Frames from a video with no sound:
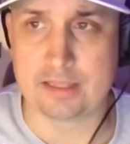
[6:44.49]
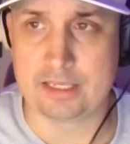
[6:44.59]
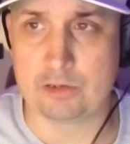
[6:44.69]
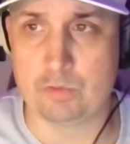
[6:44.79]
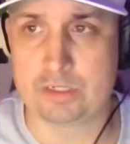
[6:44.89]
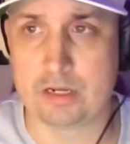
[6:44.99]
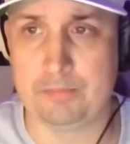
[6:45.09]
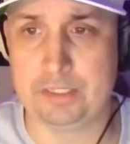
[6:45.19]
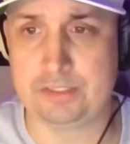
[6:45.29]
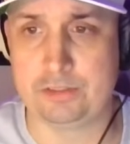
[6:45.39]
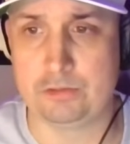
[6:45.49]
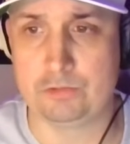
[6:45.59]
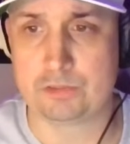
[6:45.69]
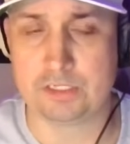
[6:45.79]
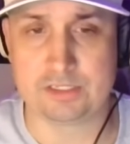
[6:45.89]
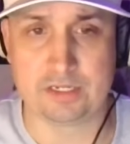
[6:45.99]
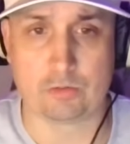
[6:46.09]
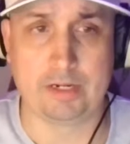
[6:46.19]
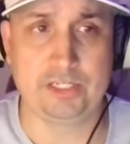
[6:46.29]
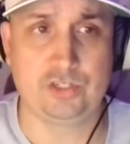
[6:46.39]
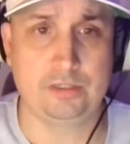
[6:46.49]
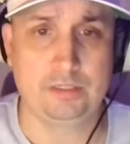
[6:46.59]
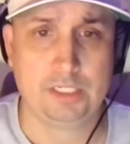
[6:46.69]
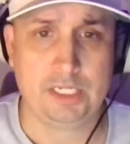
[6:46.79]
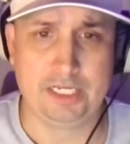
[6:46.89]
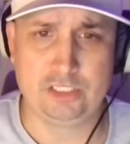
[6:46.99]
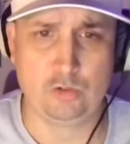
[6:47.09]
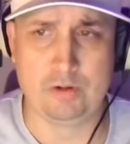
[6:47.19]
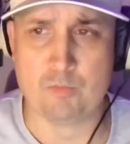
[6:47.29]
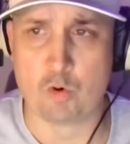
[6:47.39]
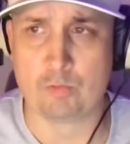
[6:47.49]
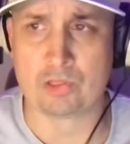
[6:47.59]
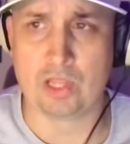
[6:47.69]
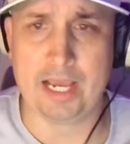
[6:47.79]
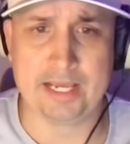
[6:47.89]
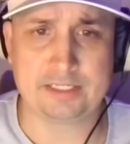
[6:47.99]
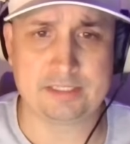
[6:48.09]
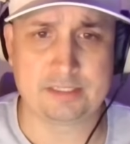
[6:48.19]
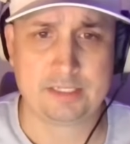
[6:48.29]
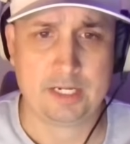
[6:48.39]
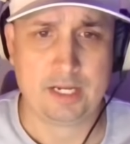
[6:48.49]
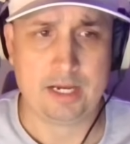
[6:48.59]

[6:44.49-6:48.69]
I think it would come into consideration. He's doing more with less.